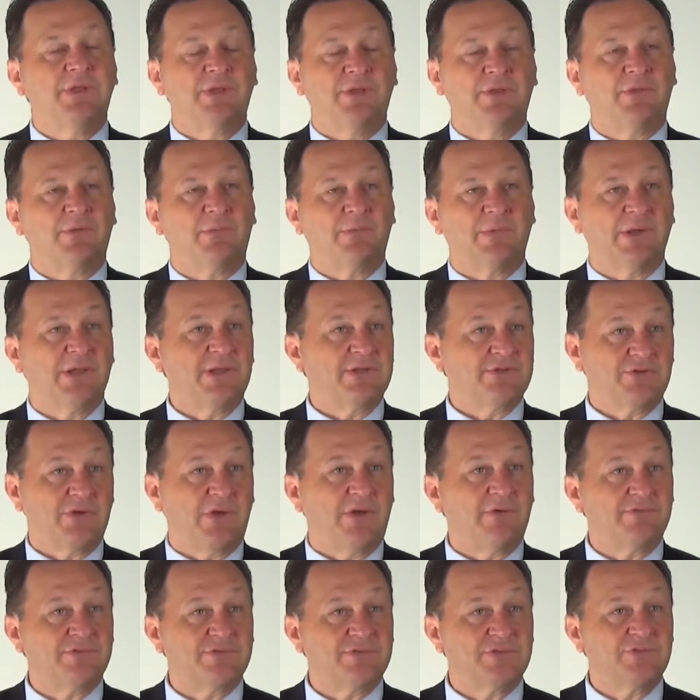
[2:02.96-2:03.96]
any other branch
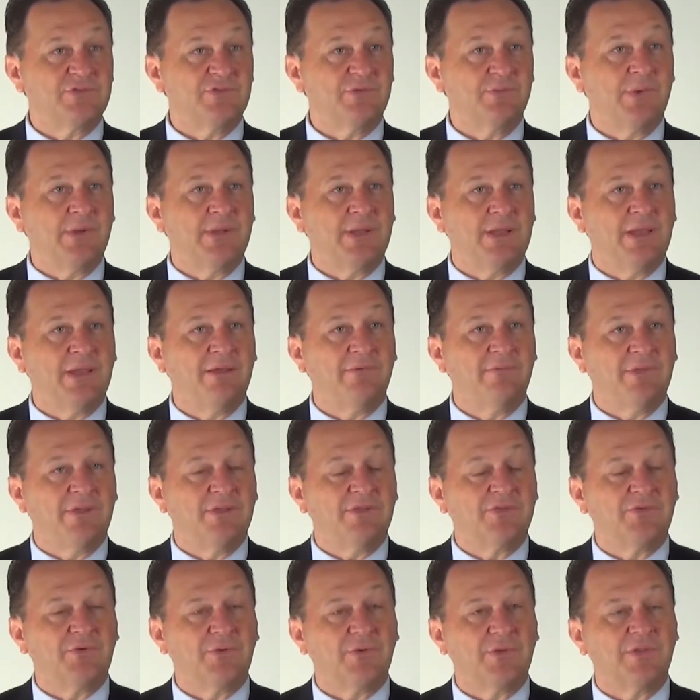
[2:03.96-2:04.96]
offices you might have,
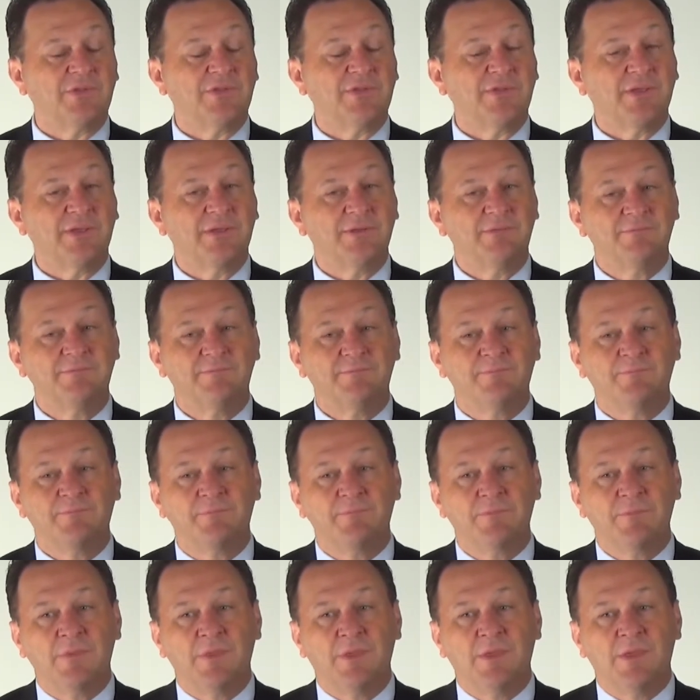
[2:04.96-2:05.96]
that sort of thing.
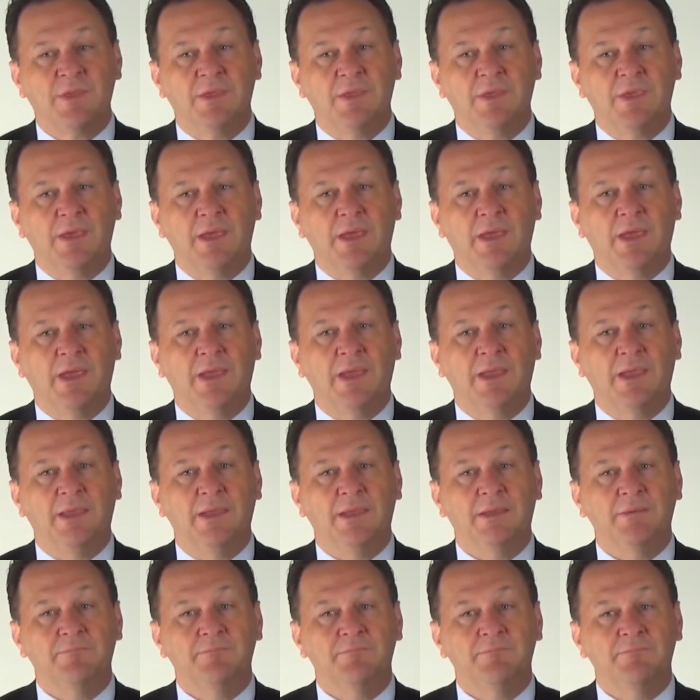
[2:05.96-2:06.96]

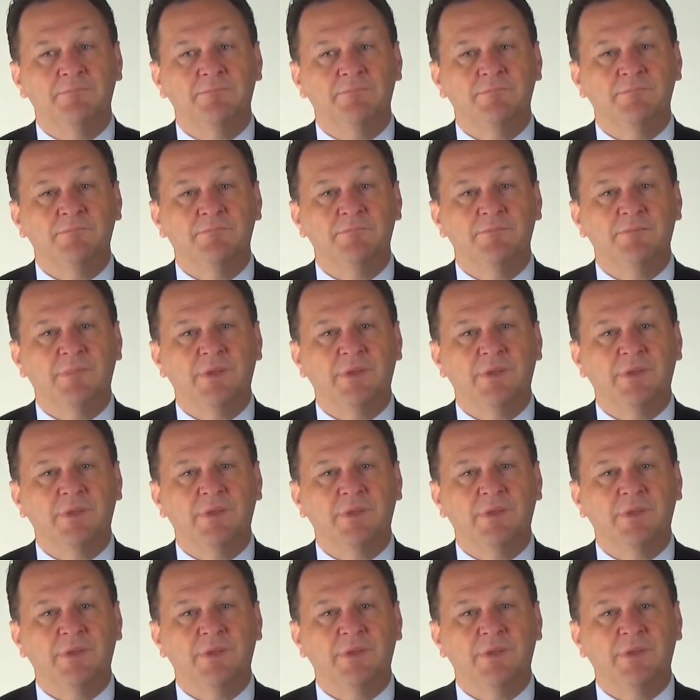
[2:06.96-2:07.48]
And